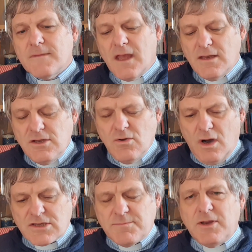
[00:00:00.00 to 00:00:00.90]
And you
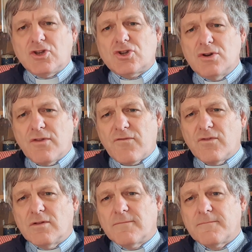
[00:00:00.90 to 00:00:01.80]
are to be
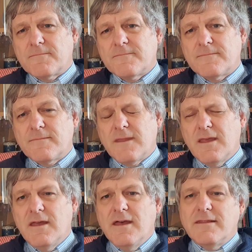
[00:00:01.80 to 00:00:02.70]
truthful.
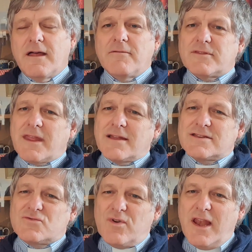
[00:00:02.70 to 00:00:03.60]
Now,
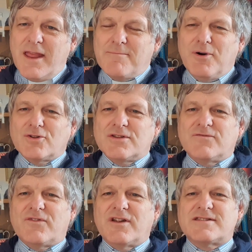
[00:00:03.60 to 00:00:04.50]
that's really important
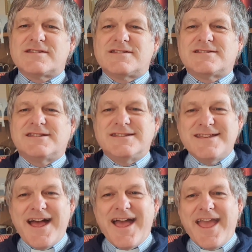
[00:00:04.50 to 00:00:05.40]
for us
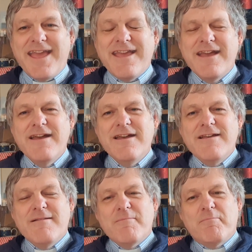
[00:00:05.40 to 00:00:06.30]
today,
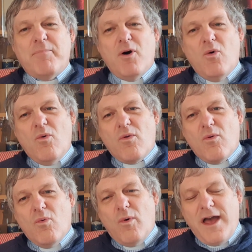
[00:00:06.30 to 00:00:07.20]
but
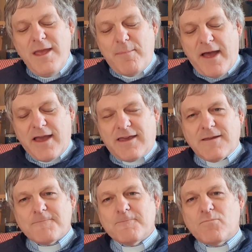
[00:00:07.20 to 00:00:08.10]
way
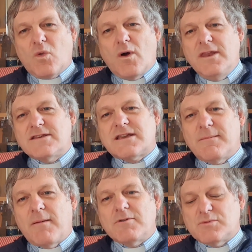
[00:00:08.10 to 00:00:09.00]
back when these
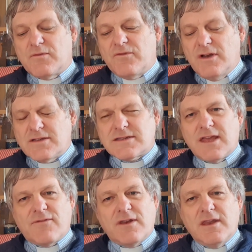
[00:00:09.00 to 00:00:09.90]
commandments were first
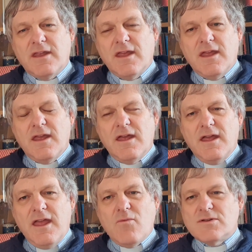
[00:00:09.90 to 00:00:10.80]
given,
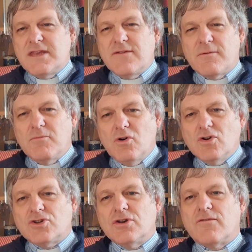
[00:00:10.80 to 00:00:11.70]
it was even more
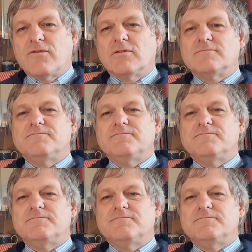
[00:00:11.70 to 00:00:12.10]
truthful.